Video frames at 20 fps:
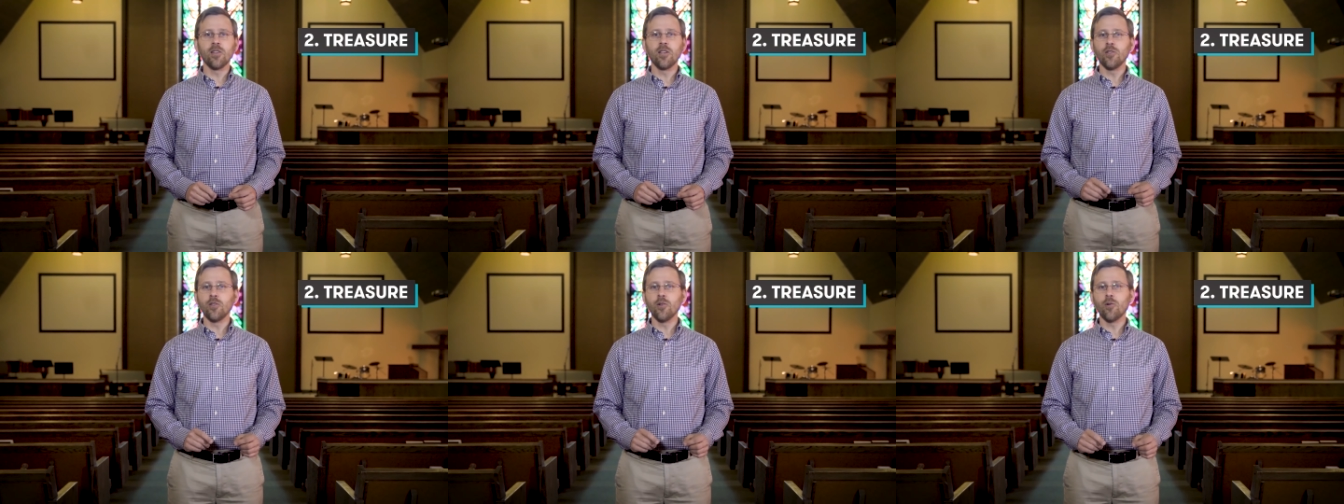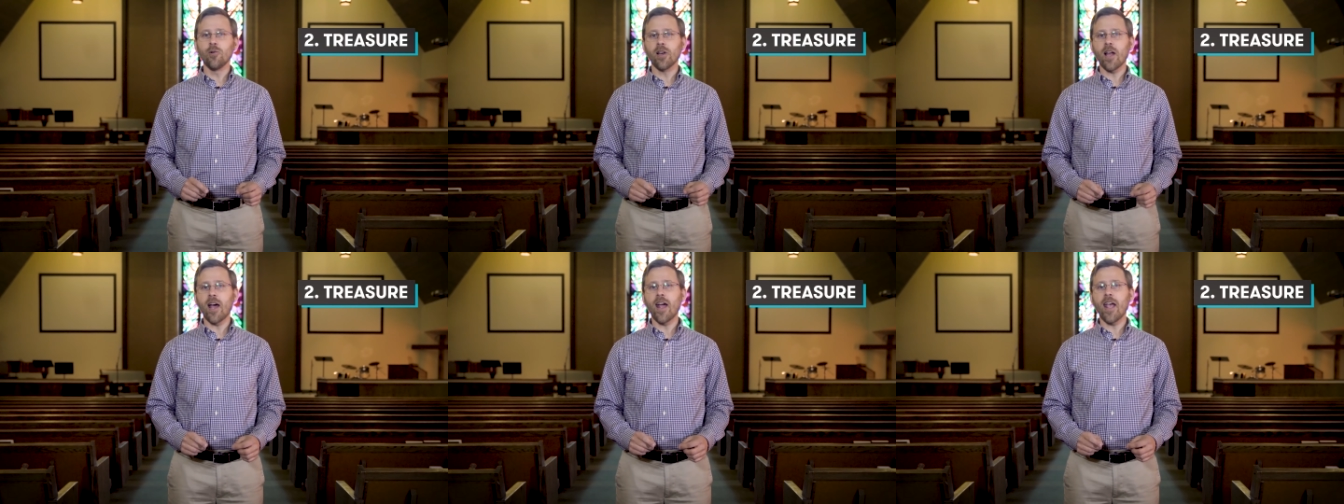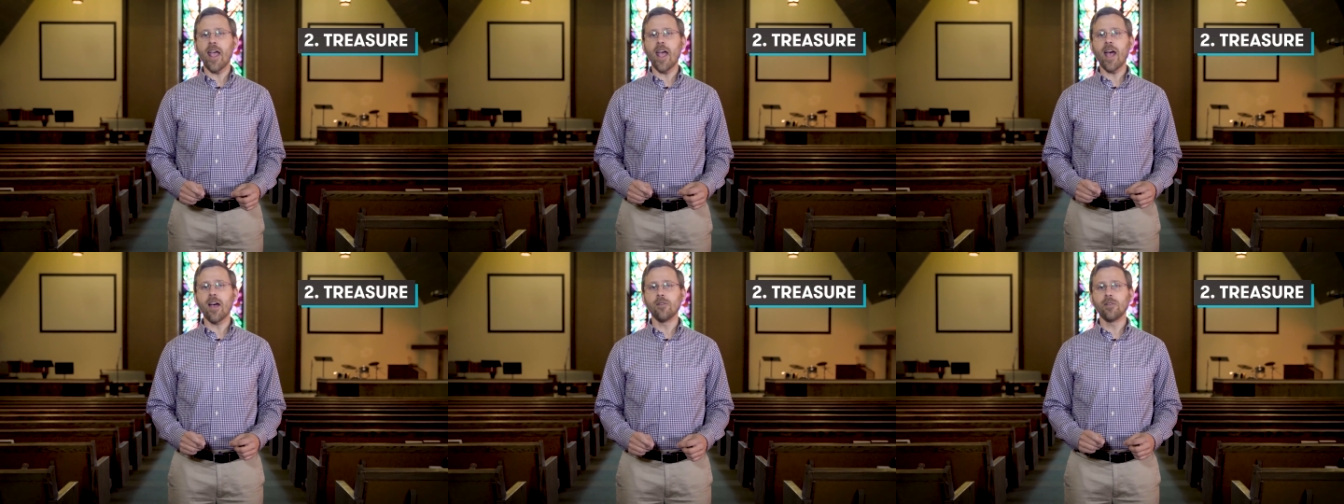that you and I
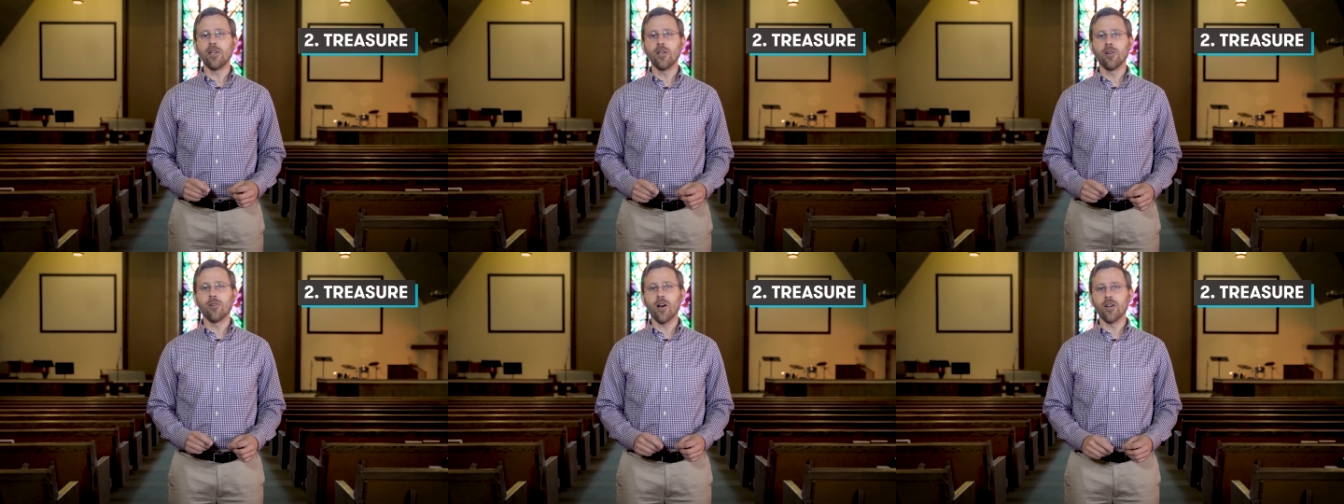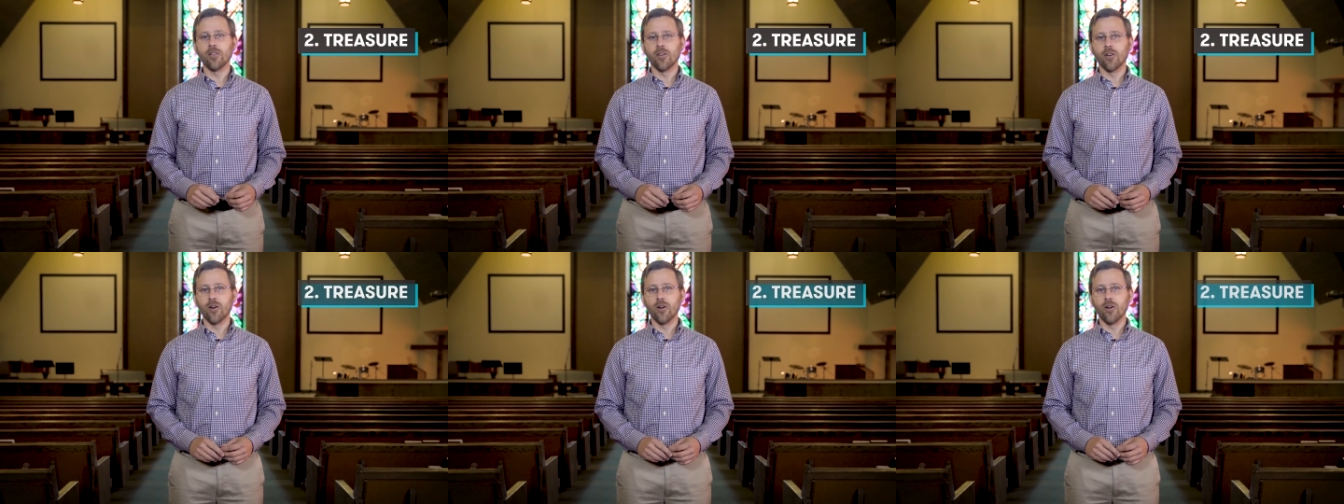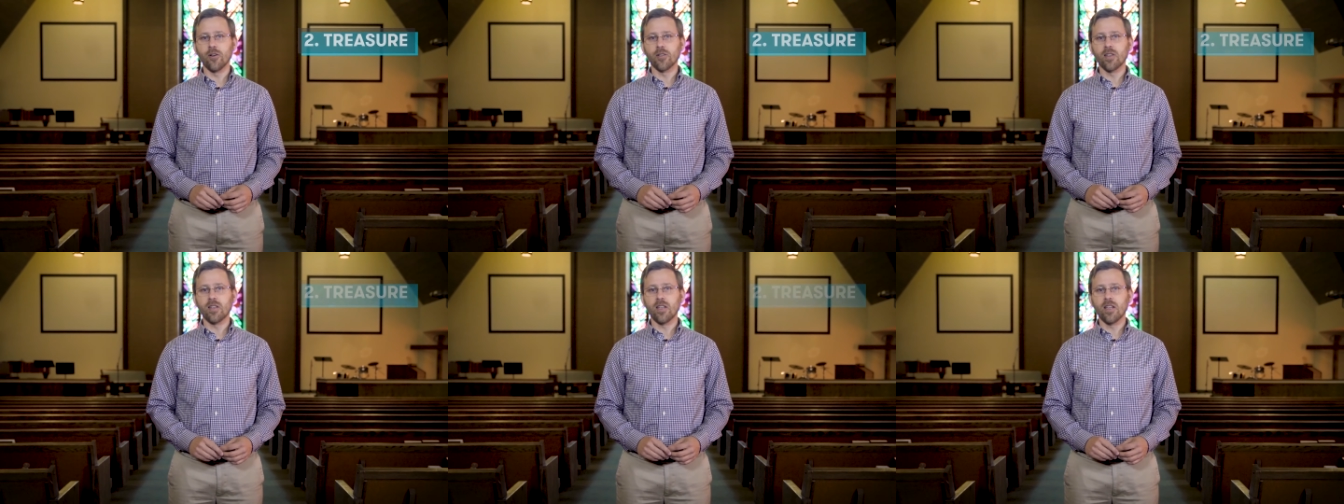have here on
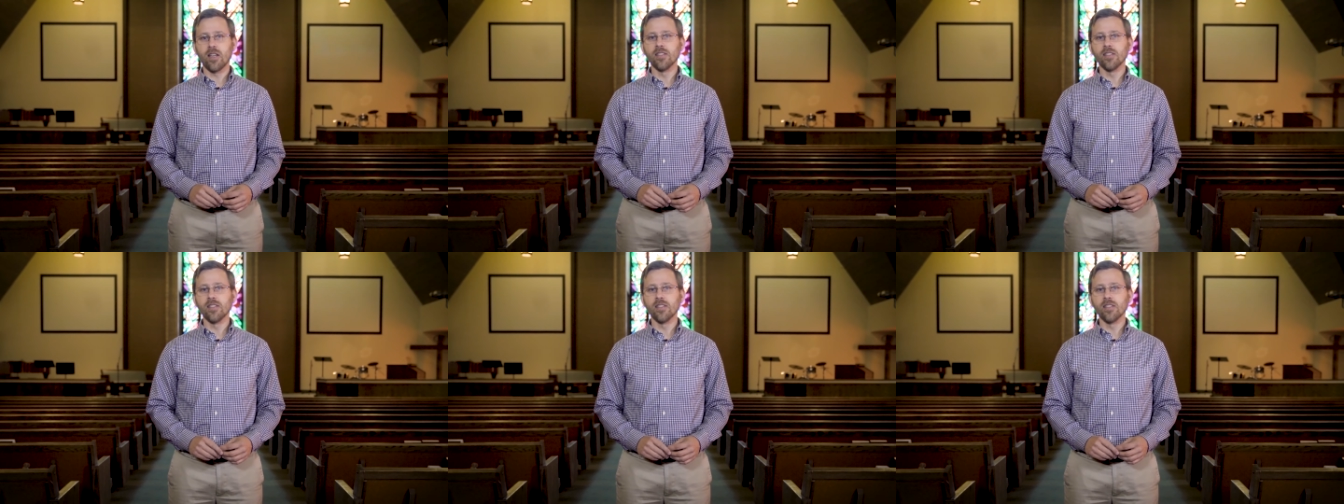earth